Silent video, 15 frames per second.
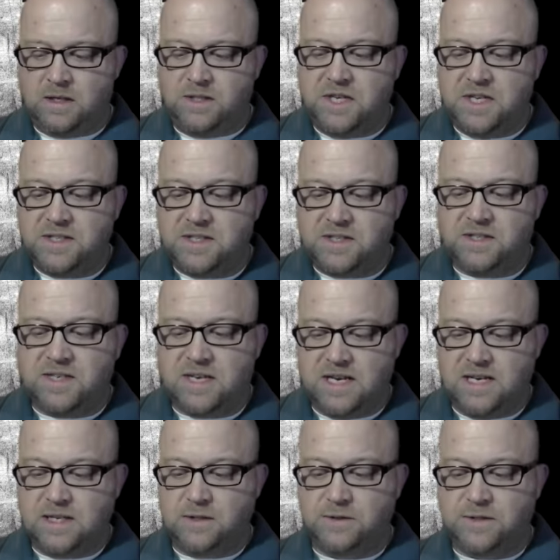Jesus
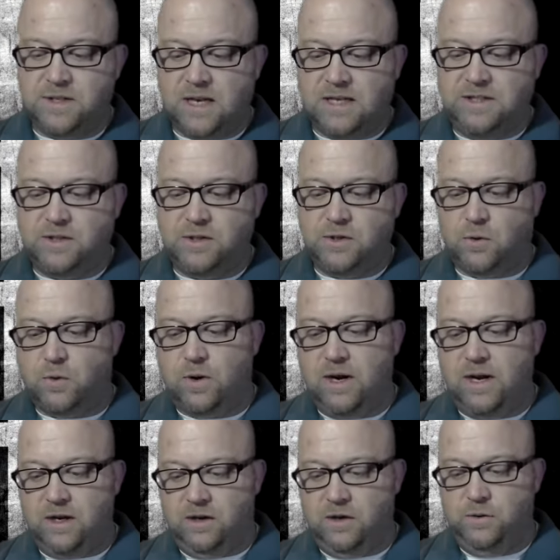tells a
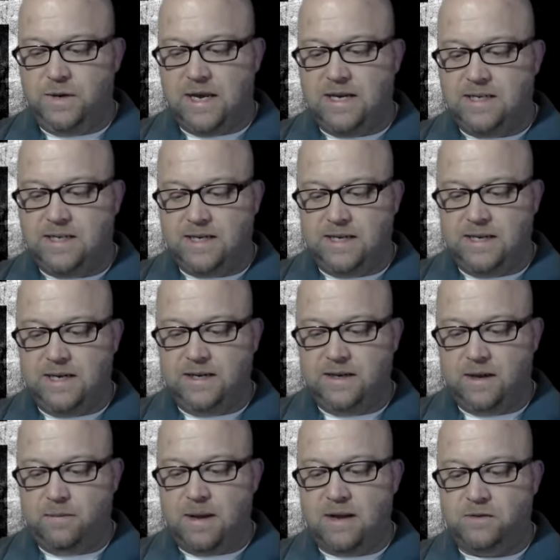story in Luke 18
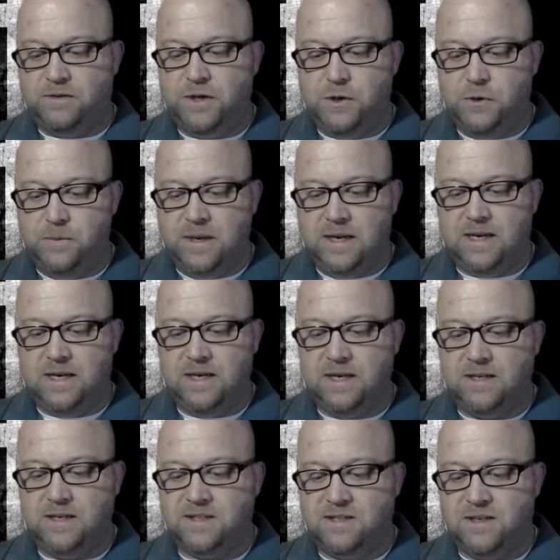about two men
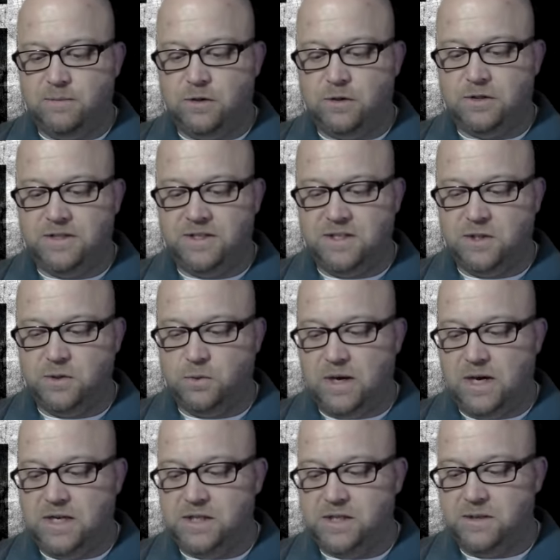in a similar
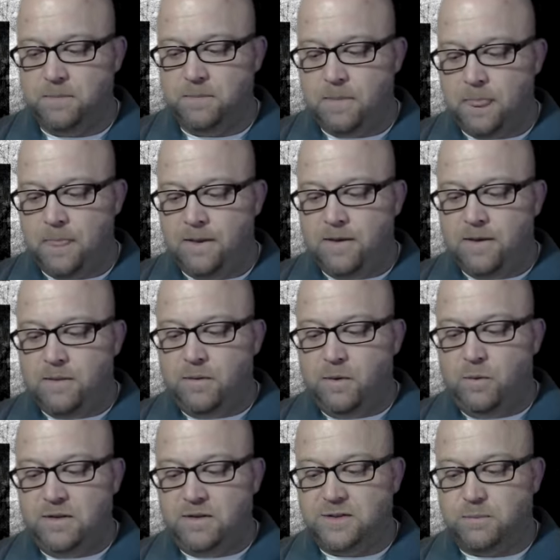situation,
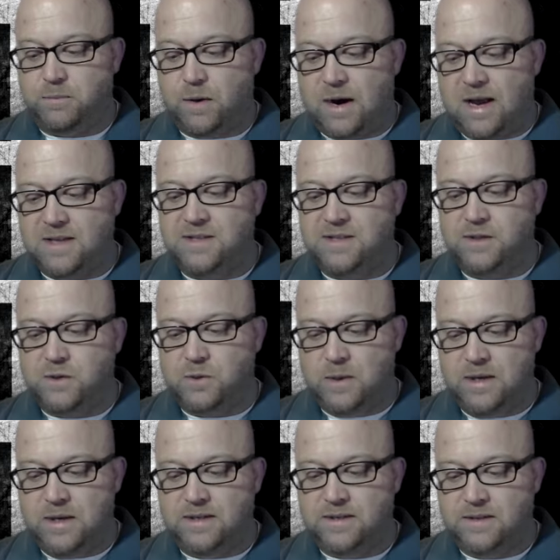but with a surprising
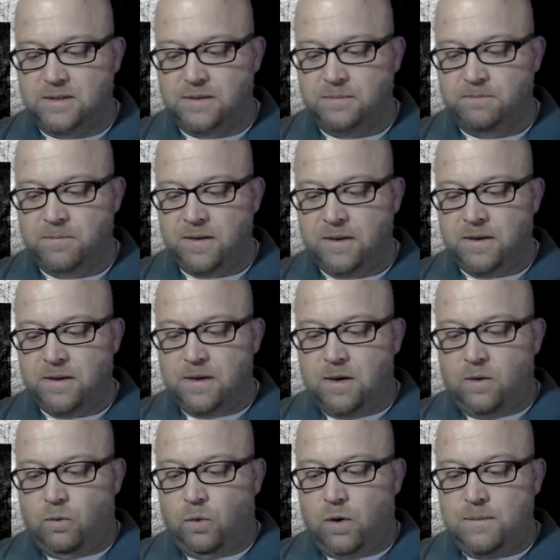twist.
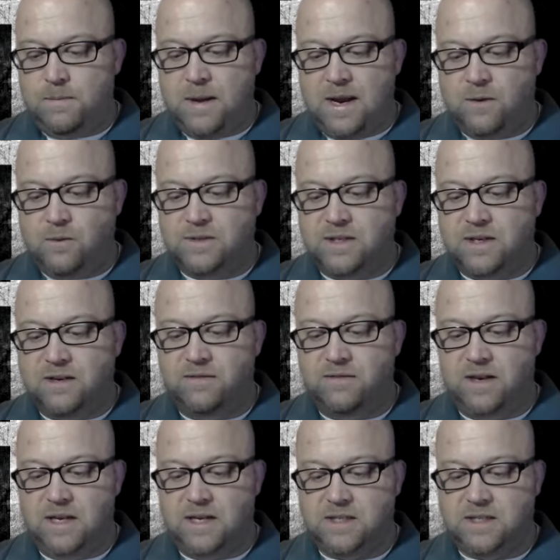One man was
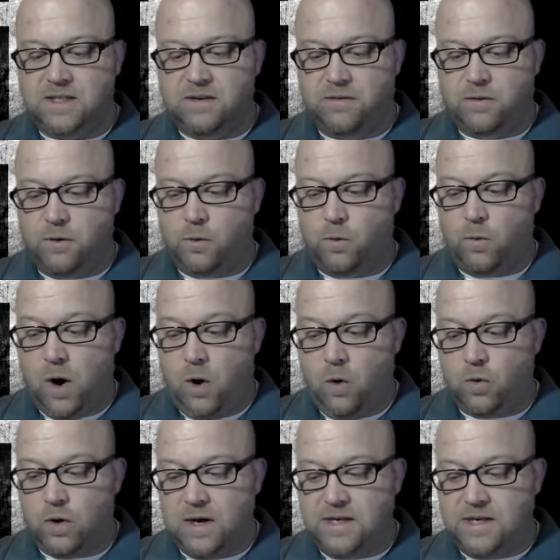convinced for the
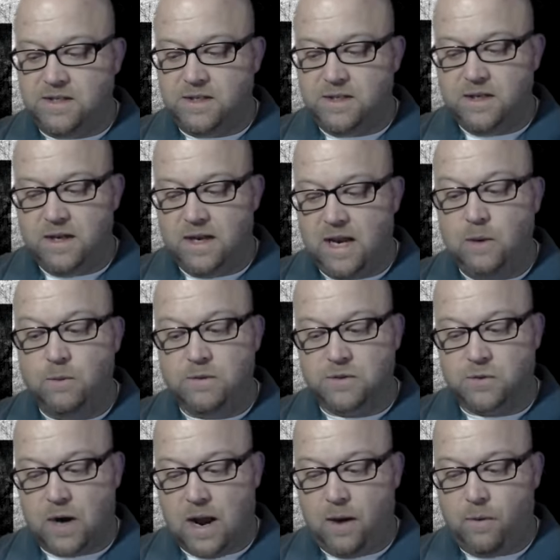wrong reason he was
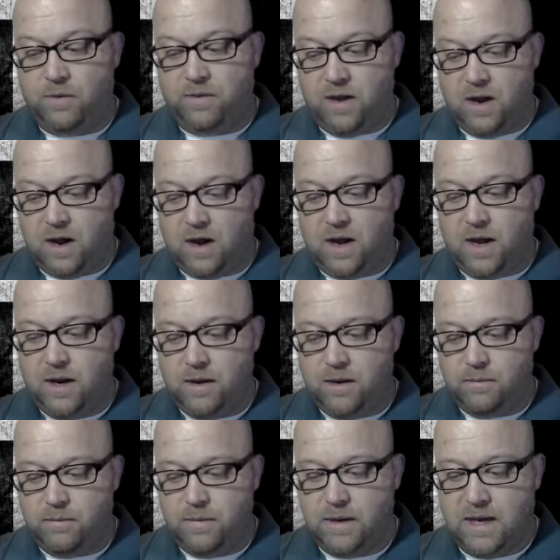right with God,
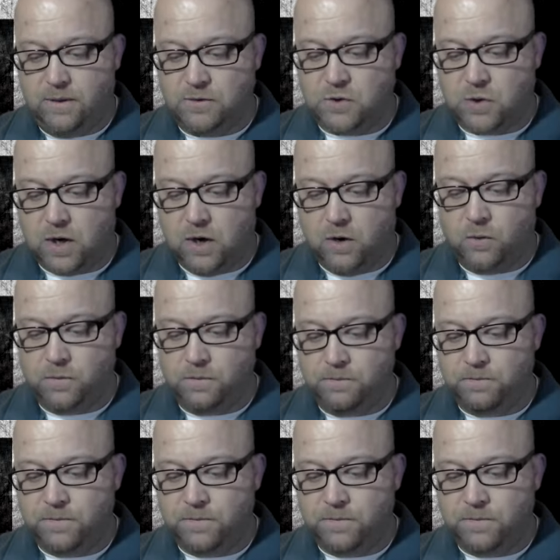but he was wrong.